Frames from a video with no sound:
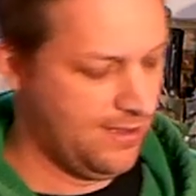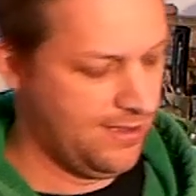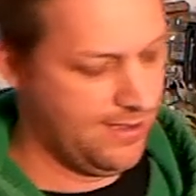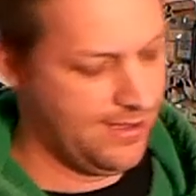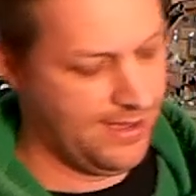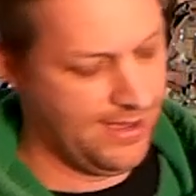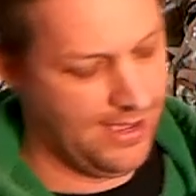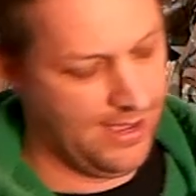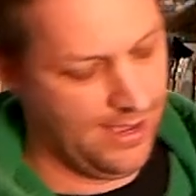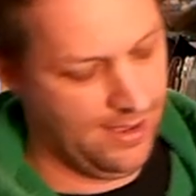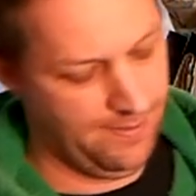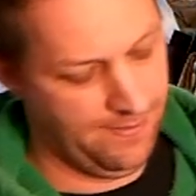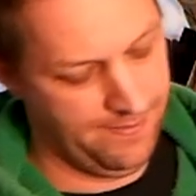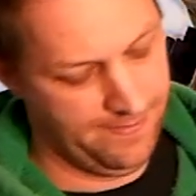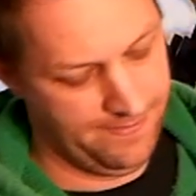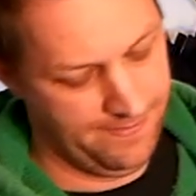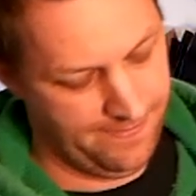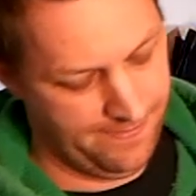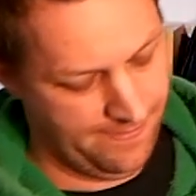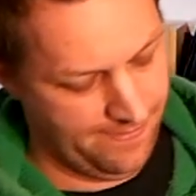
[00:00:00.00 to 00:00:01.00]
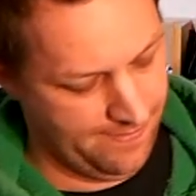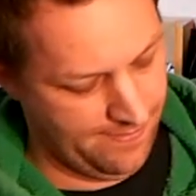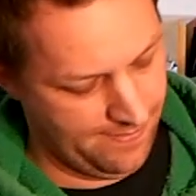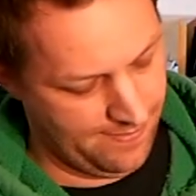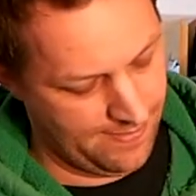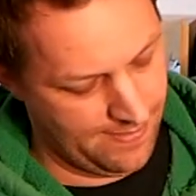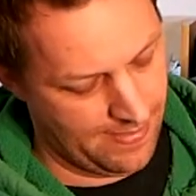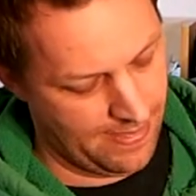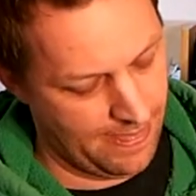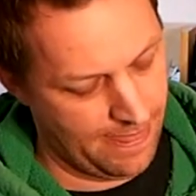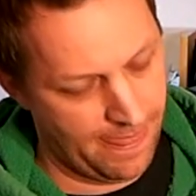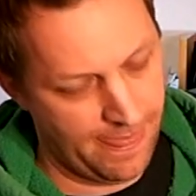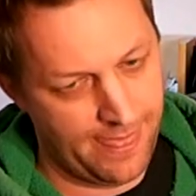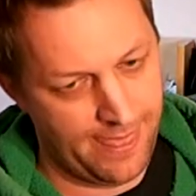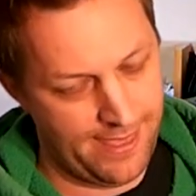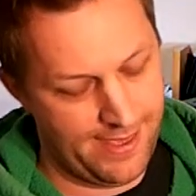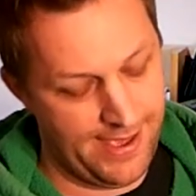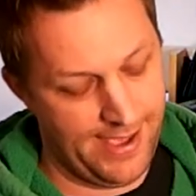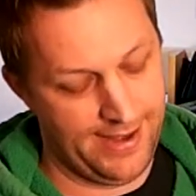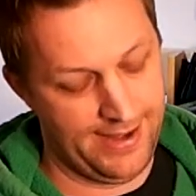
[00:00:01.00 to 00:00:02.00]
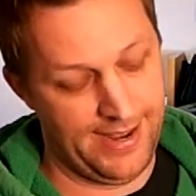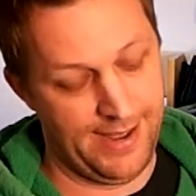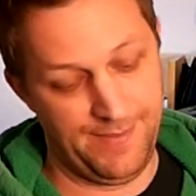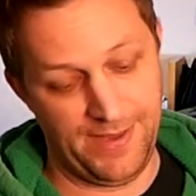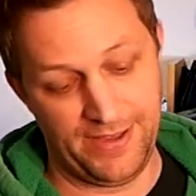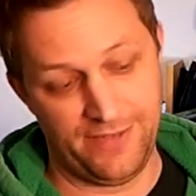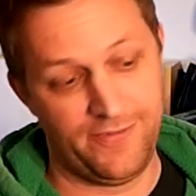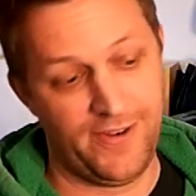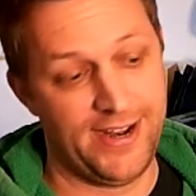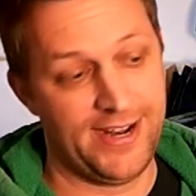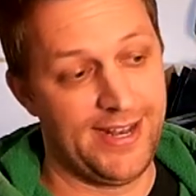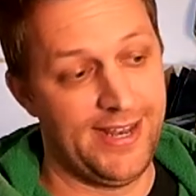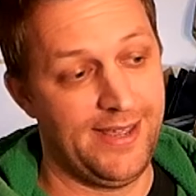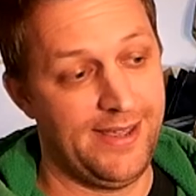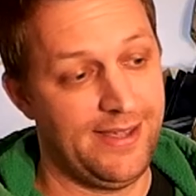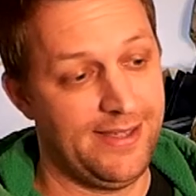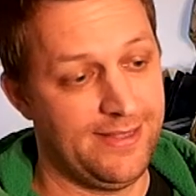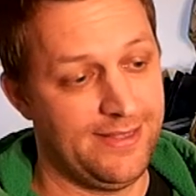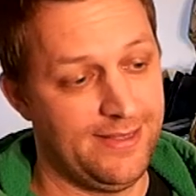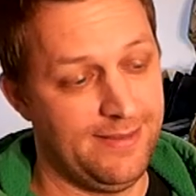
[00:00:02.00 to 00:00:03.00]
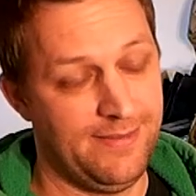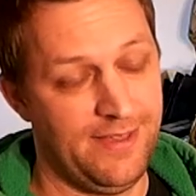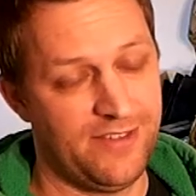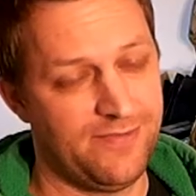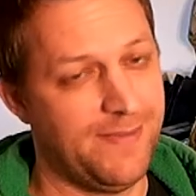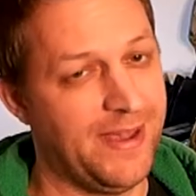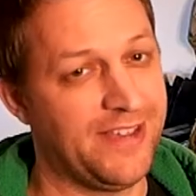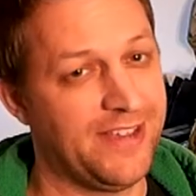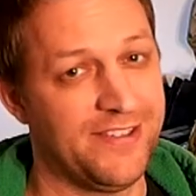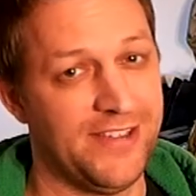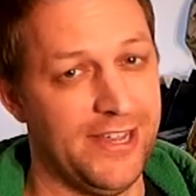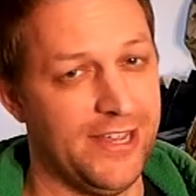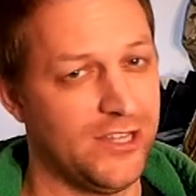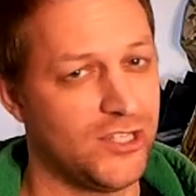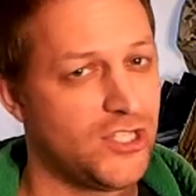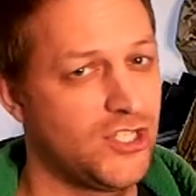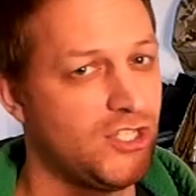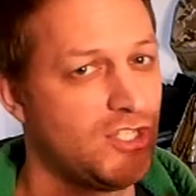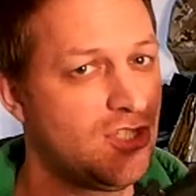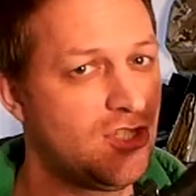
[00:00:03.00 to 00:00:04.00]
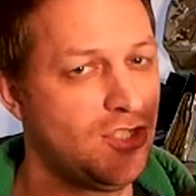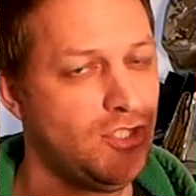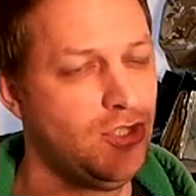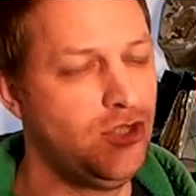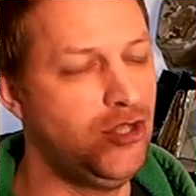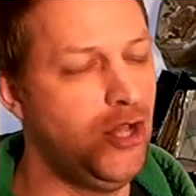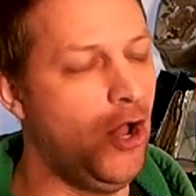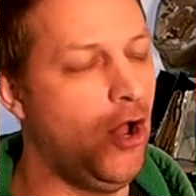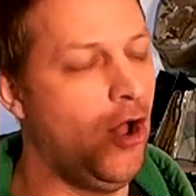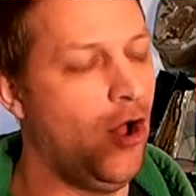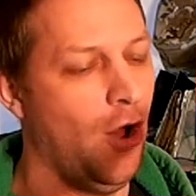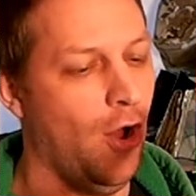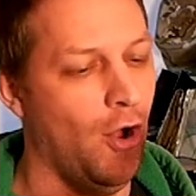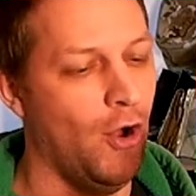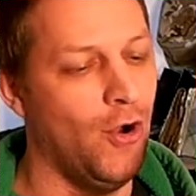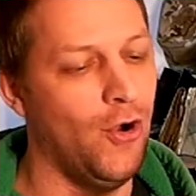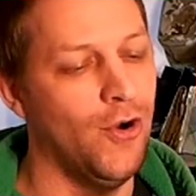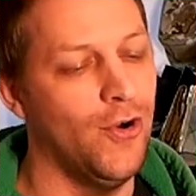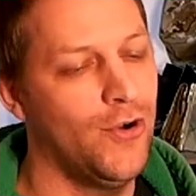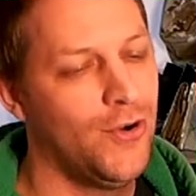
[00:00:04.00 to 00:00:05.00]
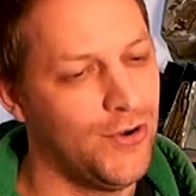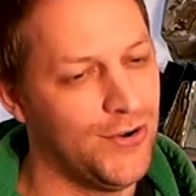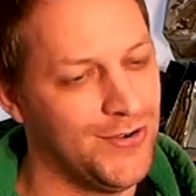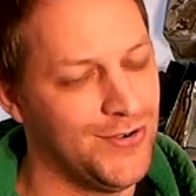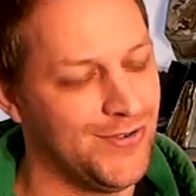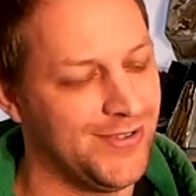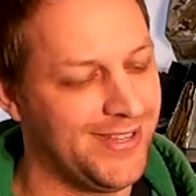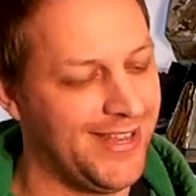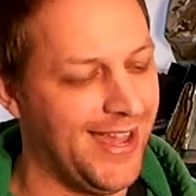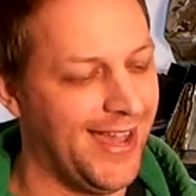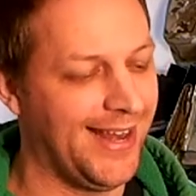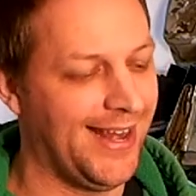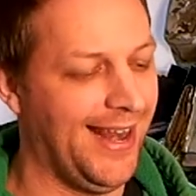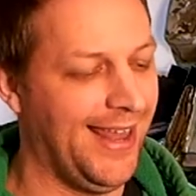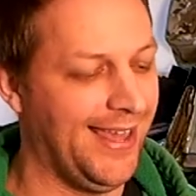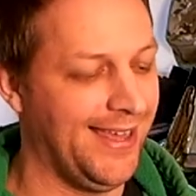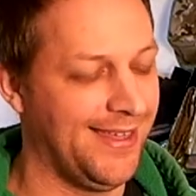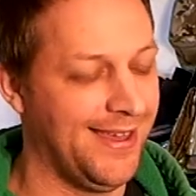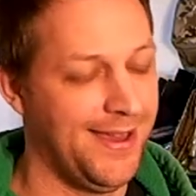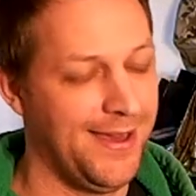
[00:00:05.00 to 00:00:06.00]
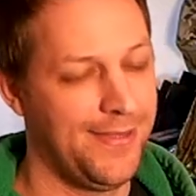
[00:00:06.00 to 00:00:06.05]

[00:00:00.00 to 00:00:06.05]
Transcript: and that makes, frankly, this makes it so deadly.